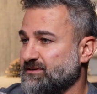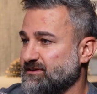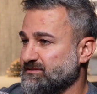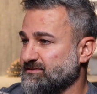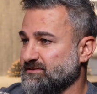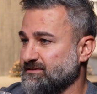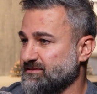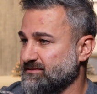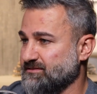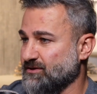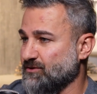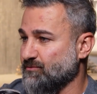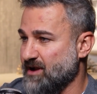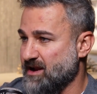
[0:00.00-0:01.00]
is
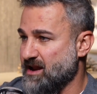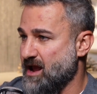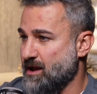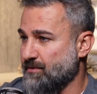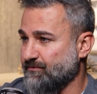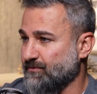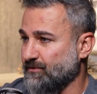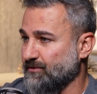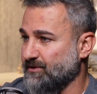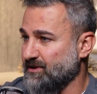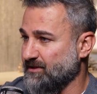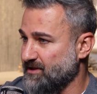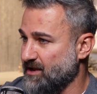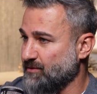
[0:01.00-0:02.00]
a great app for
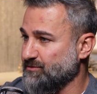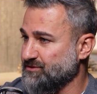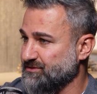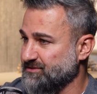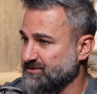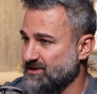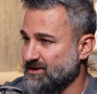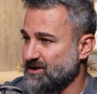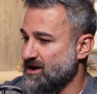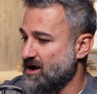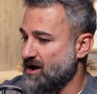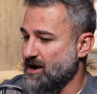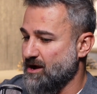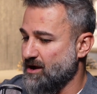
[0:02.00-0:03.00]
learning languages,
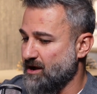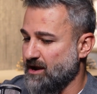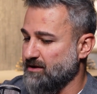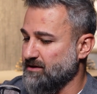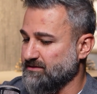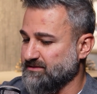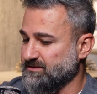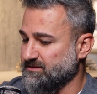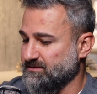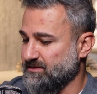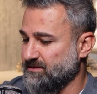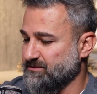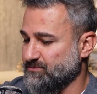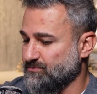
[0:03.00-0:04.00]
and
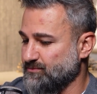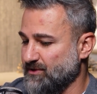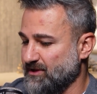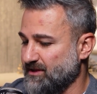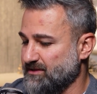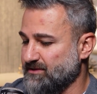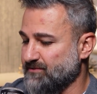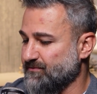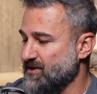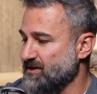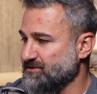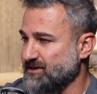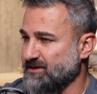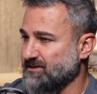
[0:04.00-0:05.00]
it's really
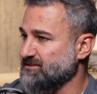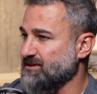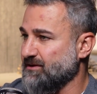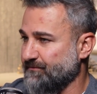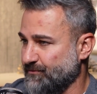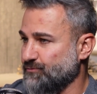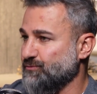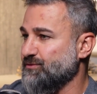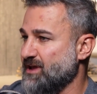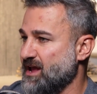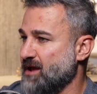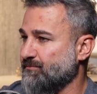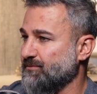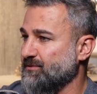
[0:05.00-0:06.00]
differentiated itself through
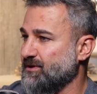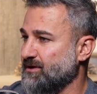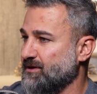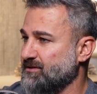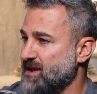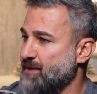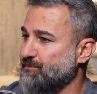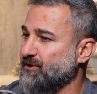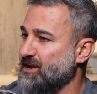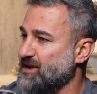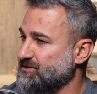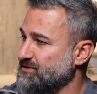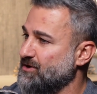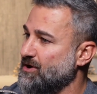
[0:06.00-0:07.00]
the
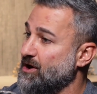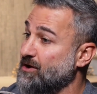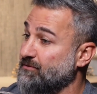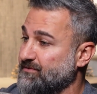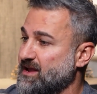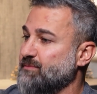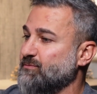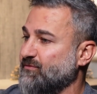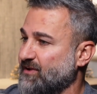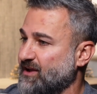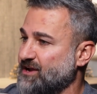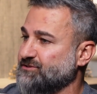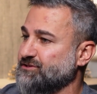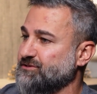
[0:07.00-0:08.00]
application of
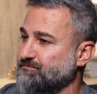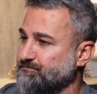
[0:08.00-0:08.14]
gamification.